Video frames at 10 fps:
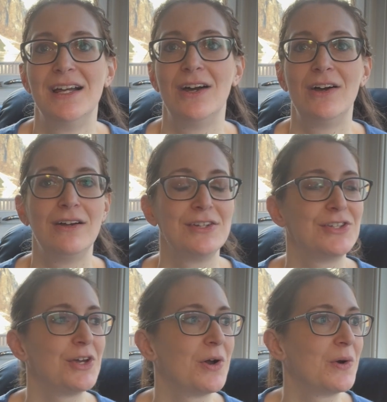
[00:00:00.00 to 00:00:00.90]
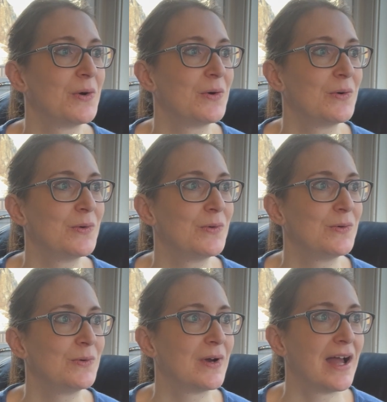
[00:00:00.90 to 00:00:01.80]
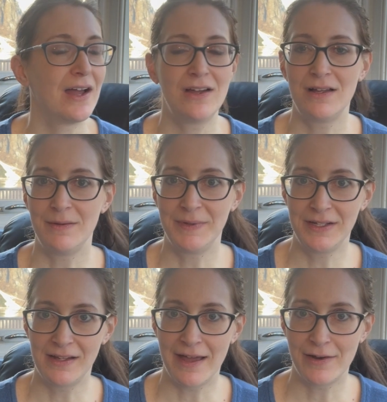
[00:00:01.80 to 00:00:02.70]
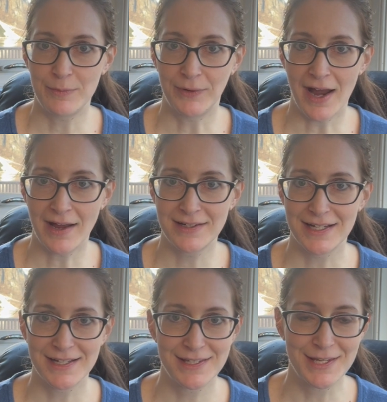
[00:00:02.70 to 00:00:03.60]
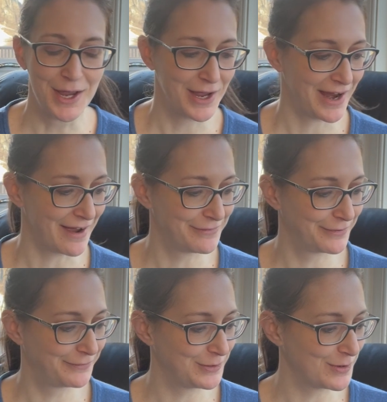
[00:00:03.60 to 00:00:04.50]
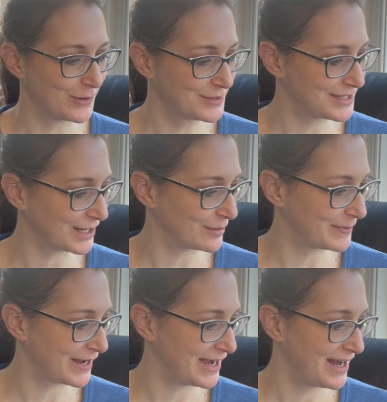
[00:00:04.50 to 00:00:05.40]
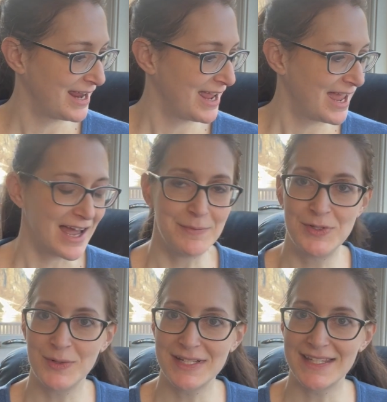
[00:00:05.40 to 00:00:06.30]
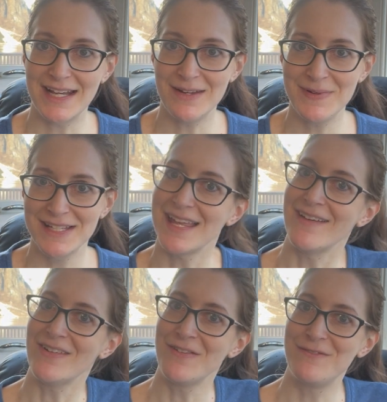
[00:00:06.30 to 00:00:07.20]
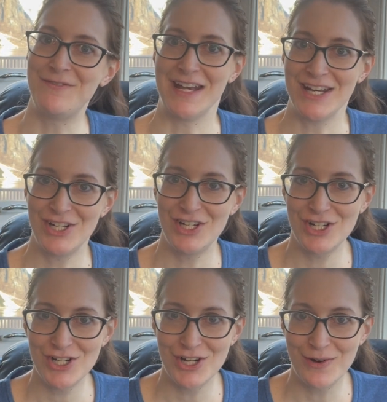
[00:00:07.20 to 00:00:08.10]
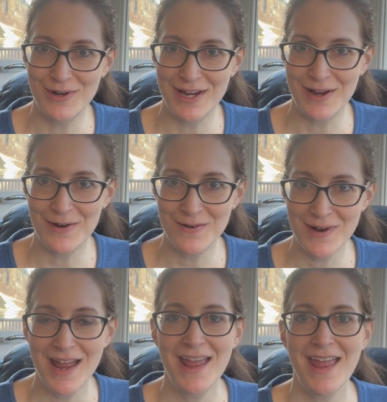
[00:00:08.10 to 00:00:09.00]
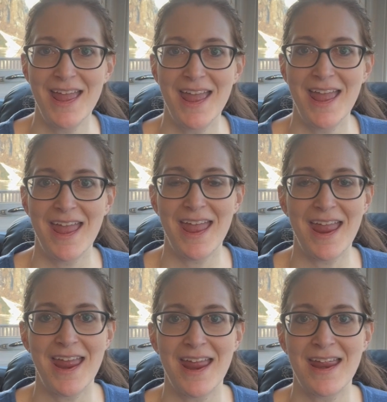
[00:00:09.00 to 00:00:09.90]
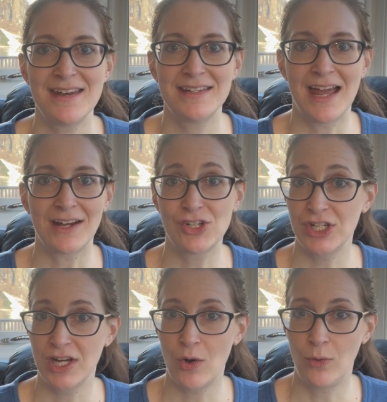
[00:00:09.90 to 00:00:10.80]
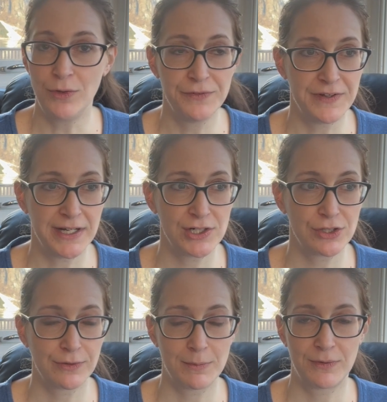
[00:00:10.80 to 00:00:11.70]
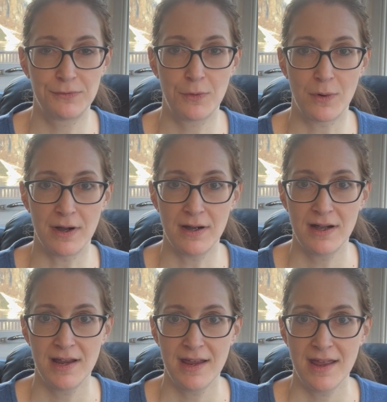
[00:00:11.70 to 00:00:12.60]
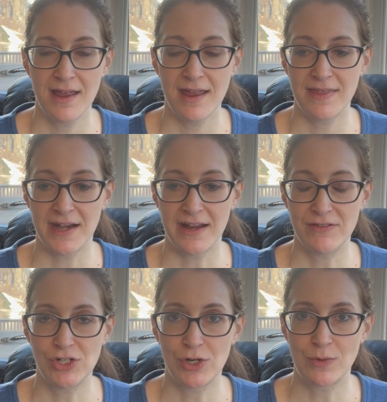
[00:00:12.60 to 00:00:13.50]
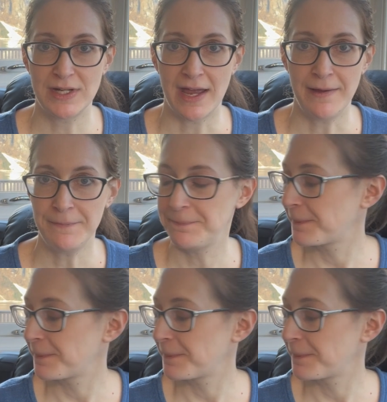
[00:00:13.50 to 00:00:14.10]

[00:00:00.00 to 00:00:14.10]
I'm a little out of practice. I have a few notes here, but I'm so excited because I have a finish to show you, and actually an old finish from before that I haven't shown yet,